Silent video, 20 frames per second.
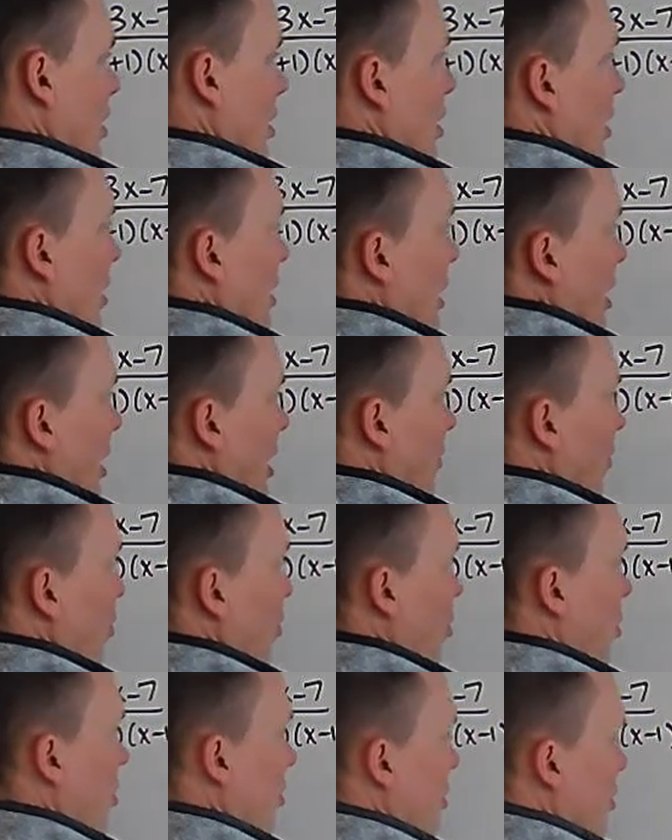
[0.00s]
And
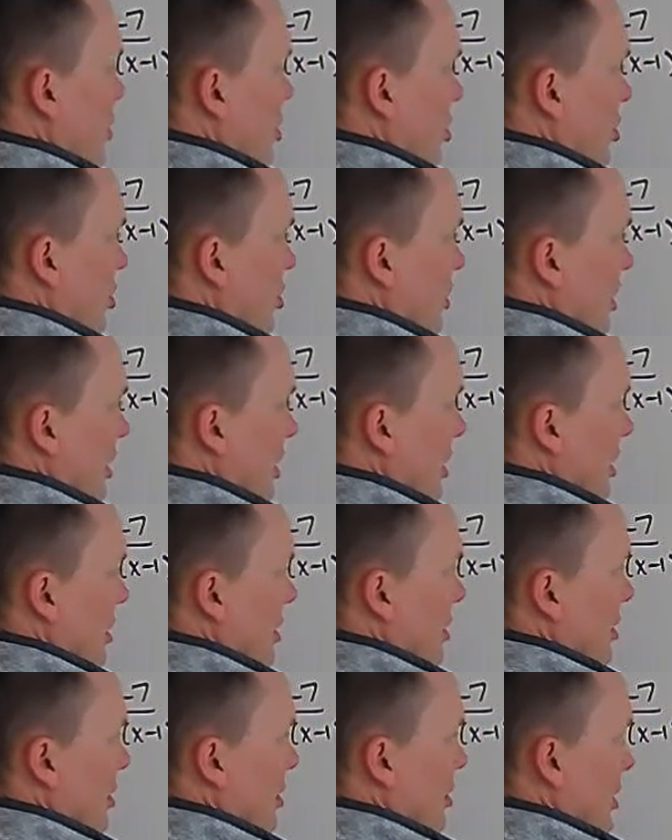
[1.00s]
-4 over 2
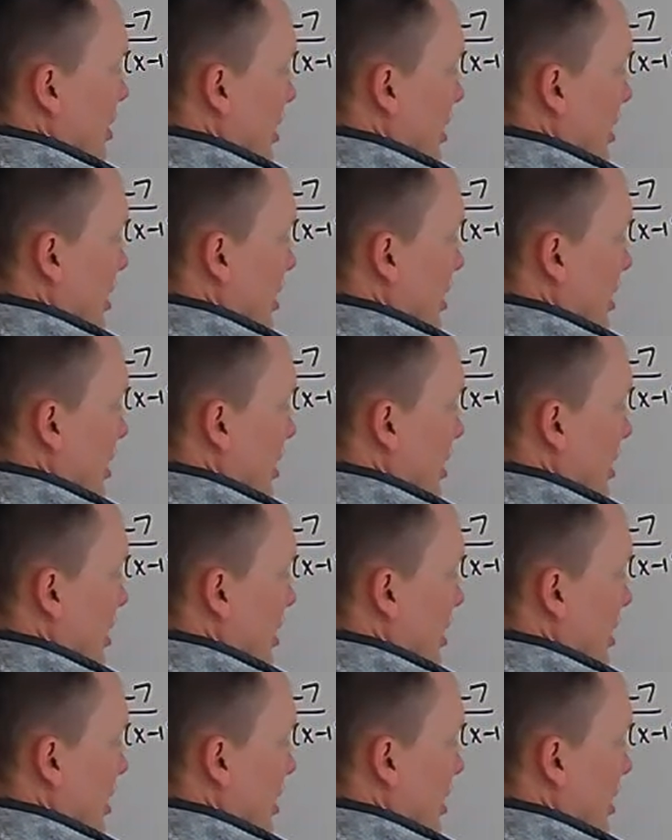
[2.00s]
is